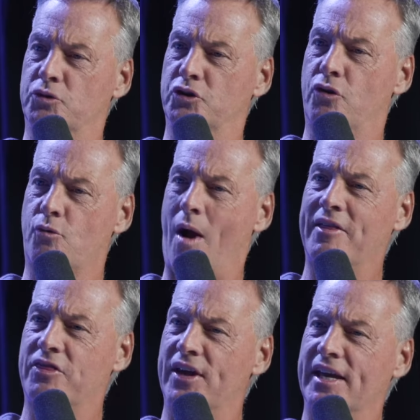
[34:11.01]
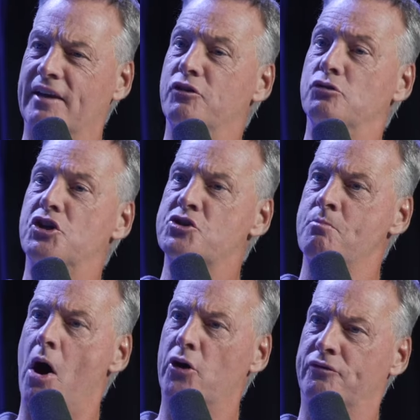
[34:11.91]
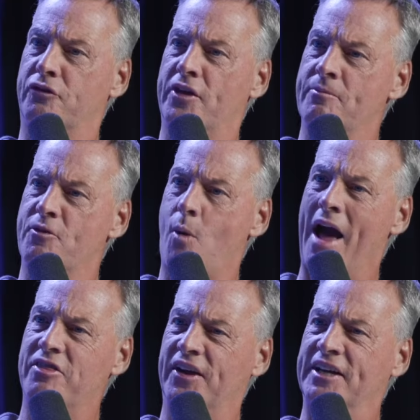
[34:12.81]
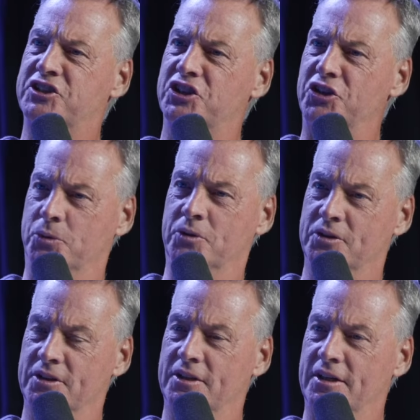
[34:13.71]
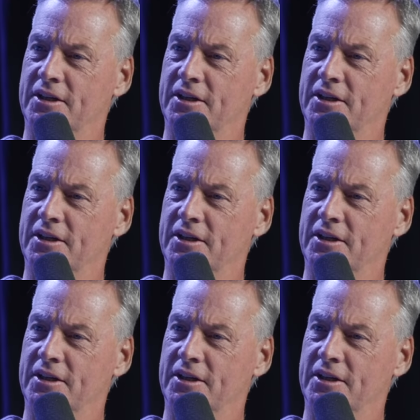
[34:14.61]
will do the right thing if you just model for them the right thing to do. Yeah.